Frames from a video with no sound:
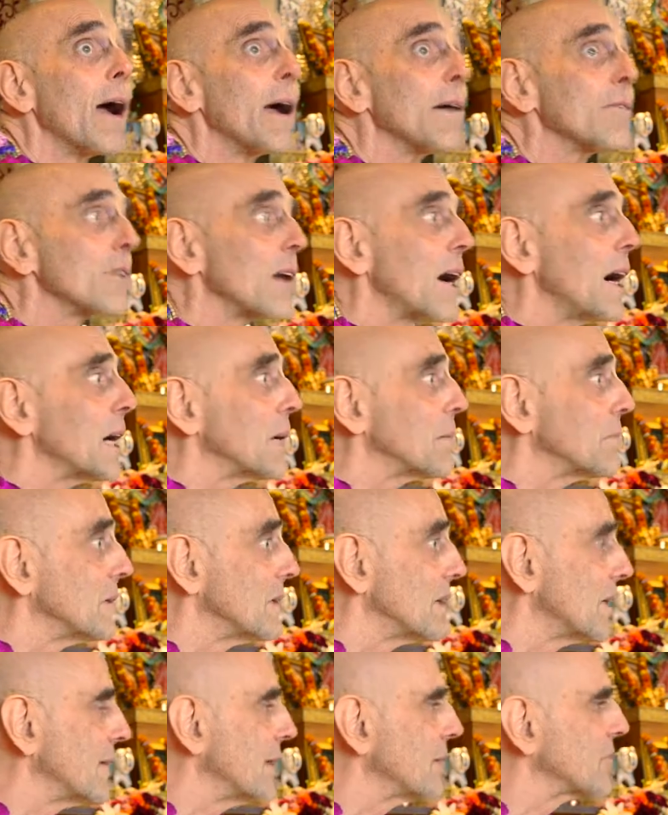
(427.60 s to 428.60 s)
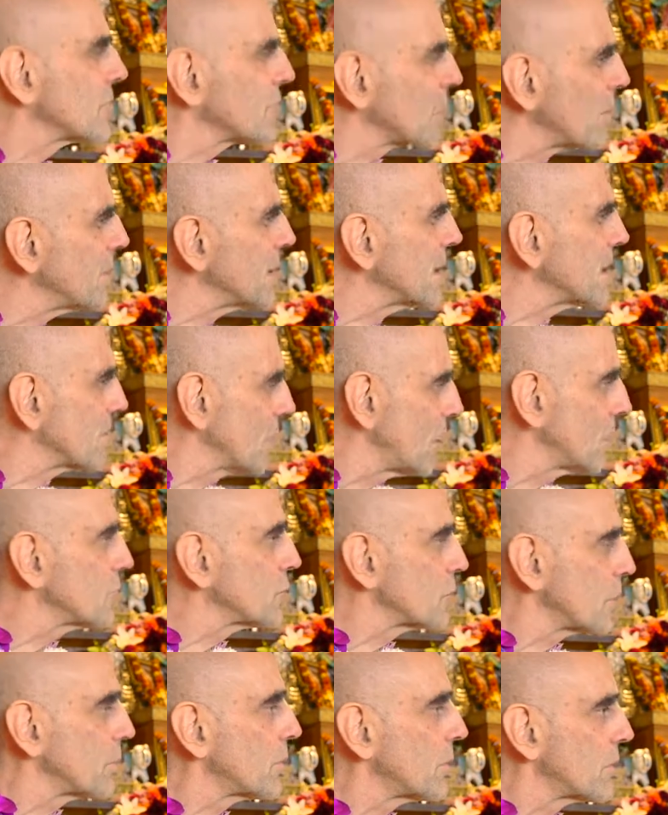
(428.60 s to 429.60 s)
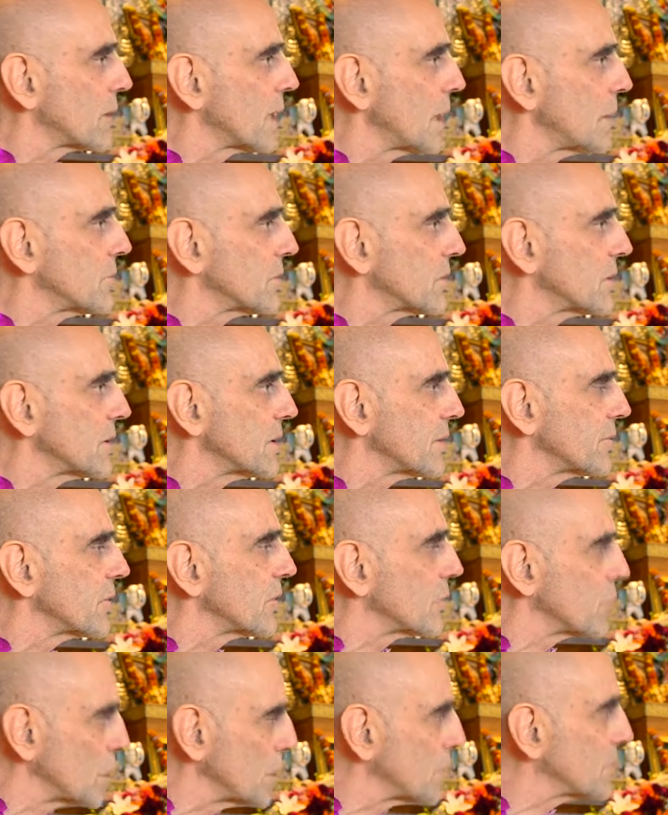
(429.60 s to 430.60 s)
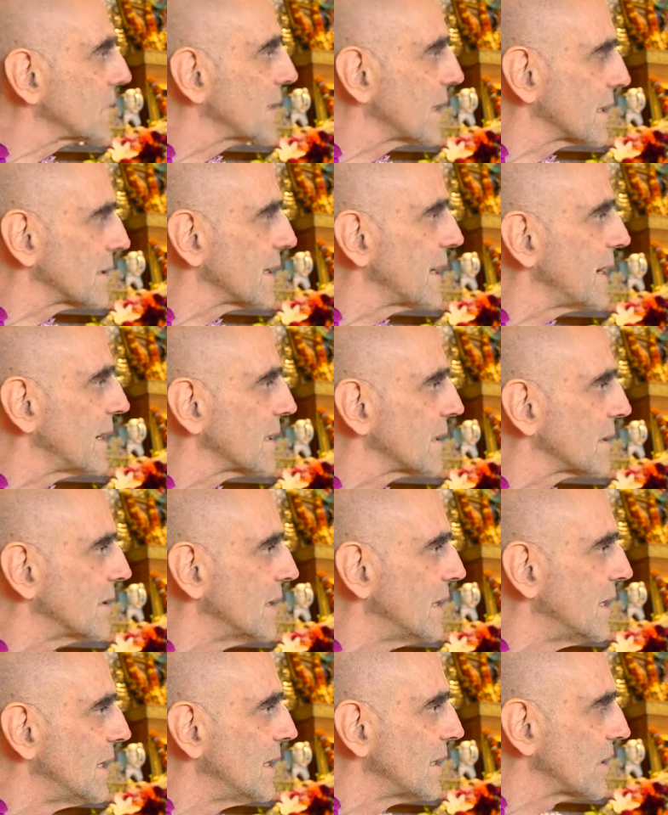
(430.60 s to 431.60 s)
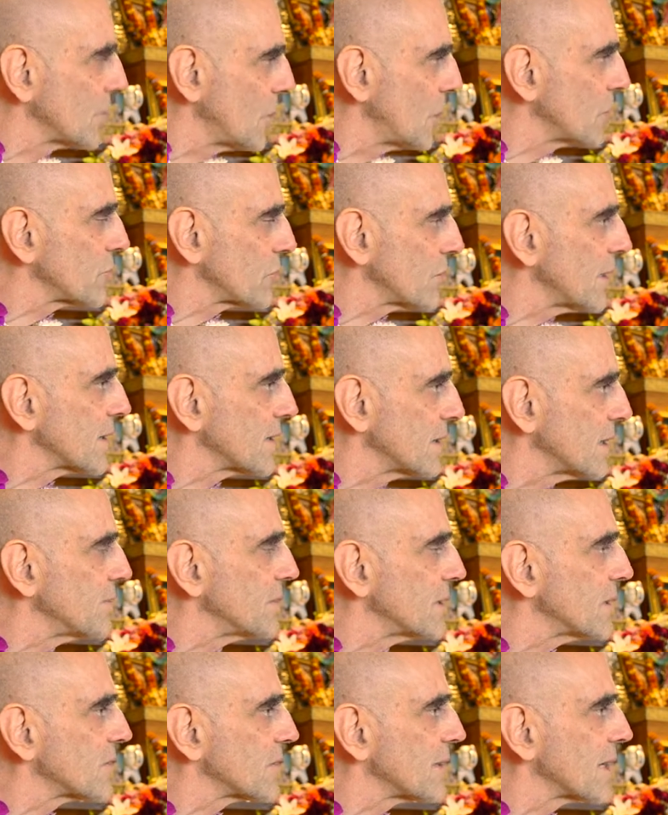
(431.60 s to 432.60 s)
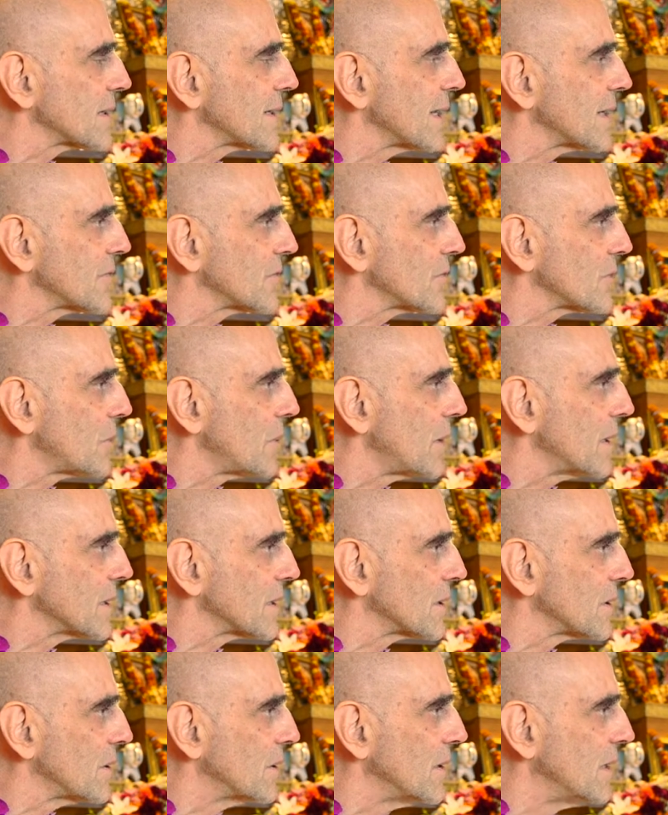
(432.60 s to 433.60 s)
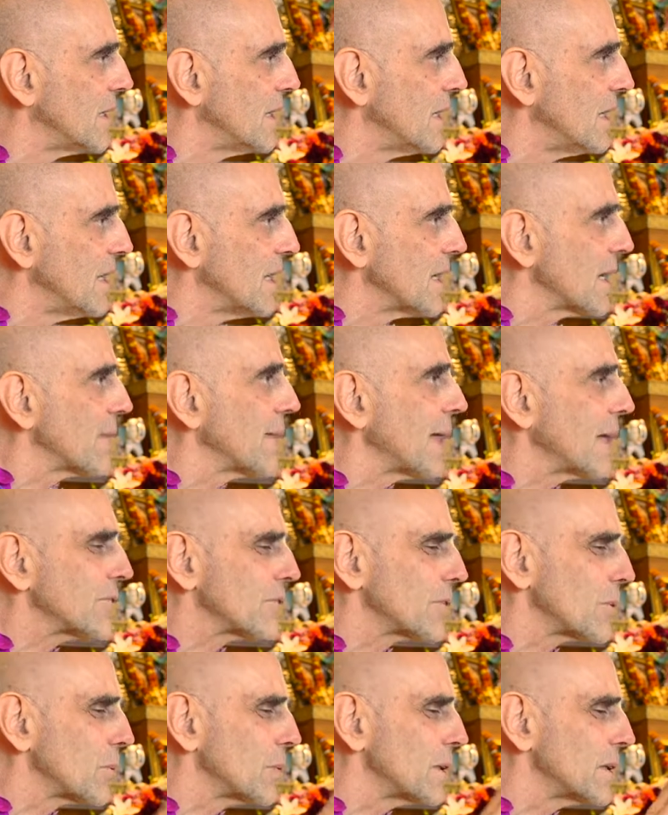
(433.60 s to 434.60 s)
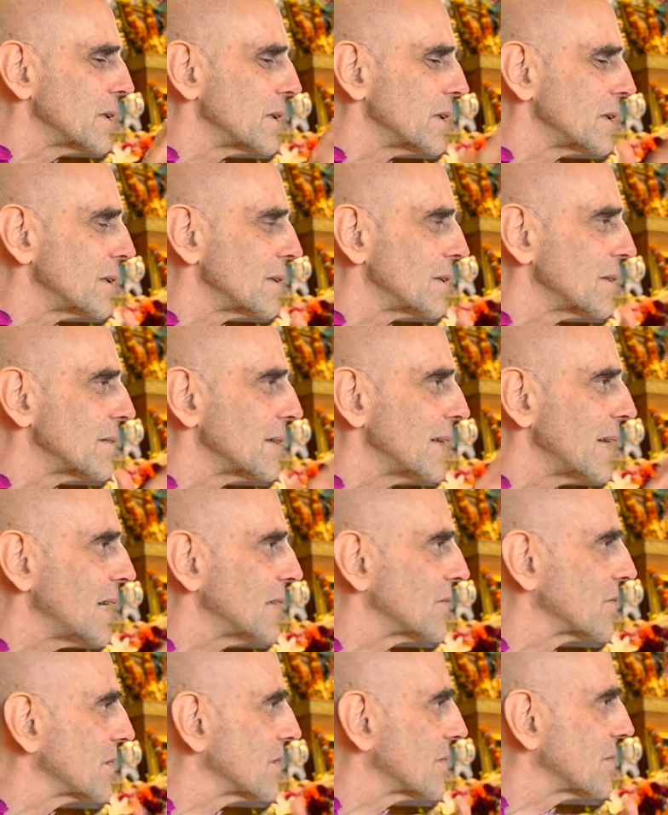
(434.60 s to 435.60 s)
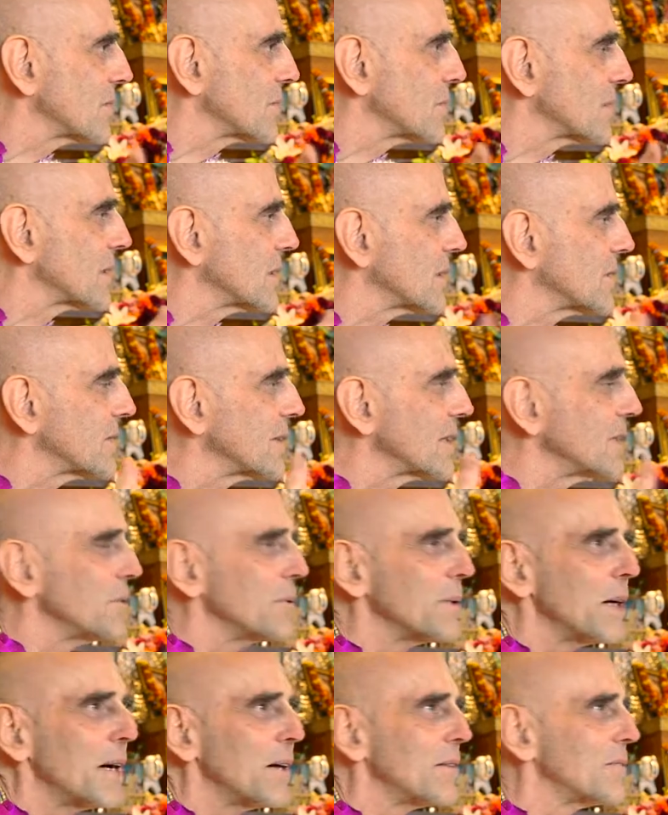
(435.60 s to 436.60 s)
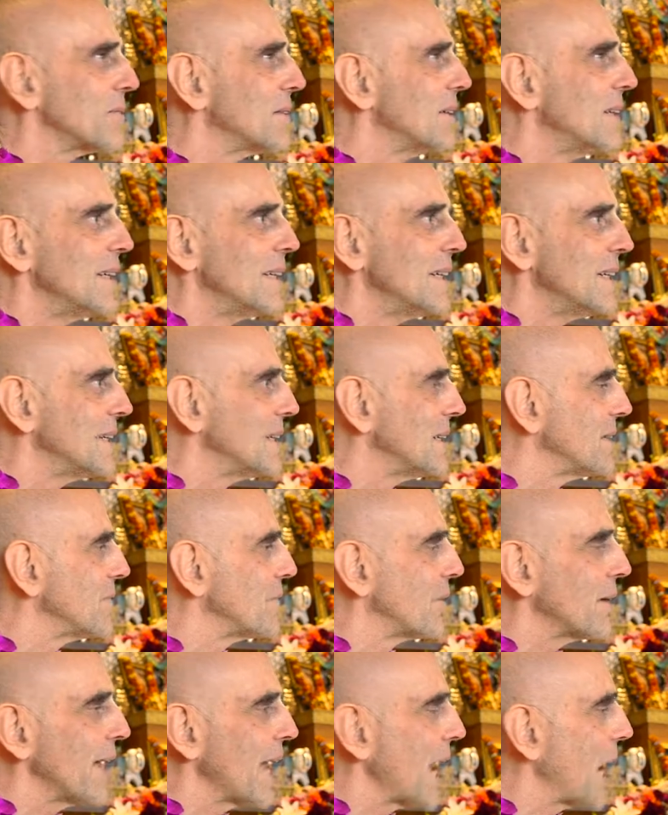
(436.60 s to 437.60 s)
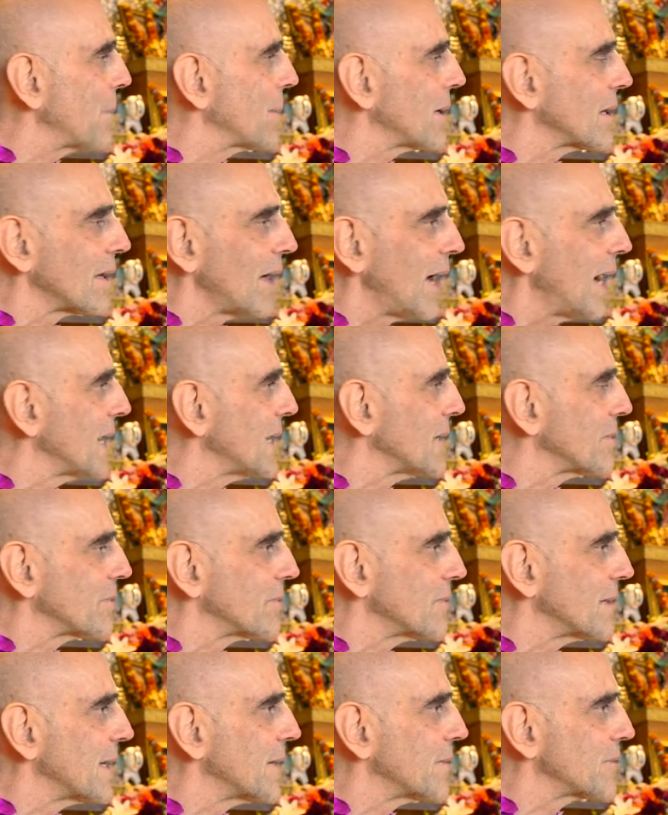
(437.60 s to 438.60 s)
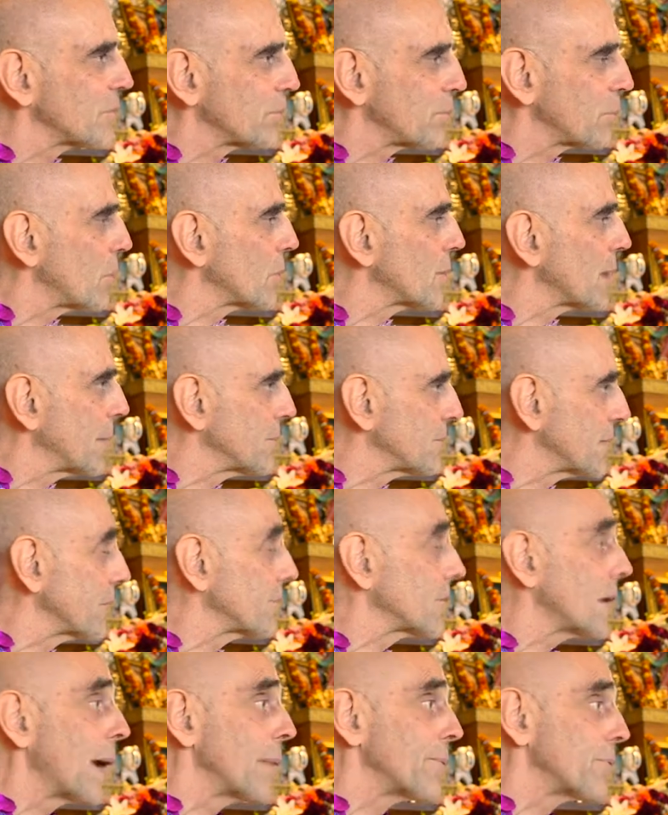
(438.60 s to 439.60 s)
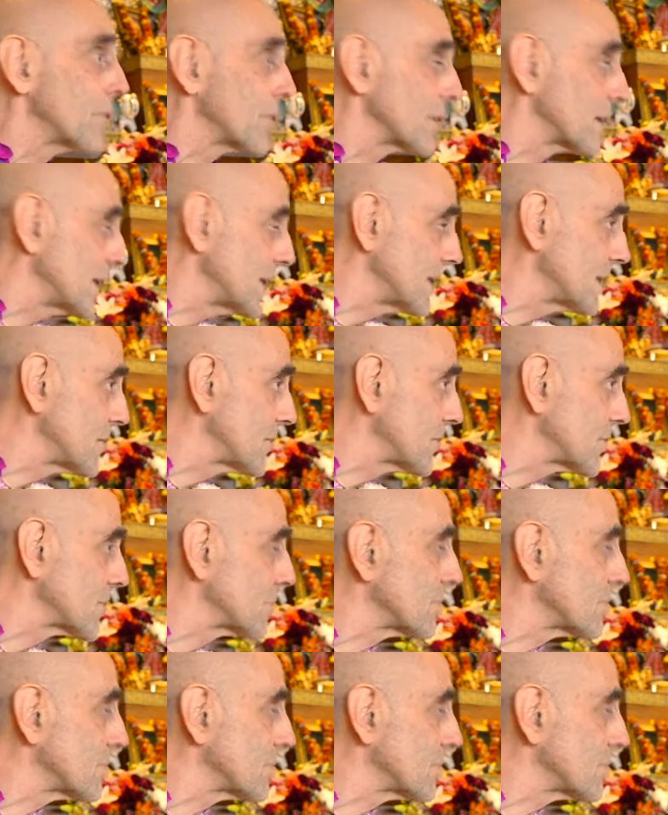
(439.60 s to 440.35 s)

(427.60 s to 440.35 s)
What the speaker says: have time. And there's so many cultural programs there, different groups like that, and cultural activities like that, so on. And that's the real essence, because then you have a very happy life. And they have programs, they have time for their kids.